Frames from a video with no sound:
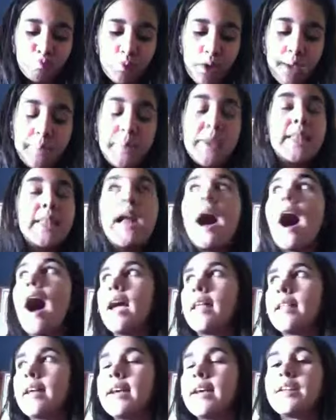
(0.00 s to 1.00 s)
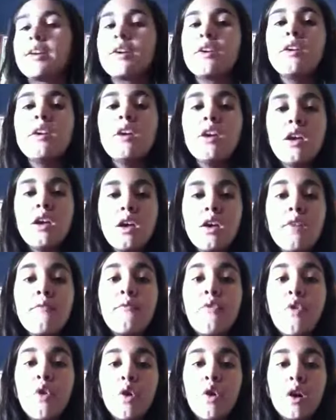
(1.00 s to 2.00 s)
I mean, eyeliner,
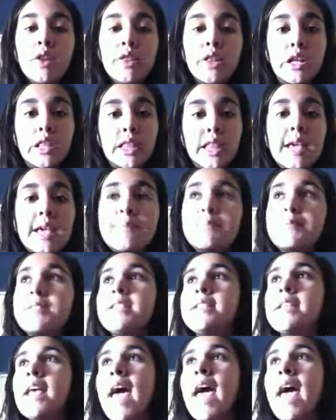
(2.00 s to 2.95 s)
for their lips,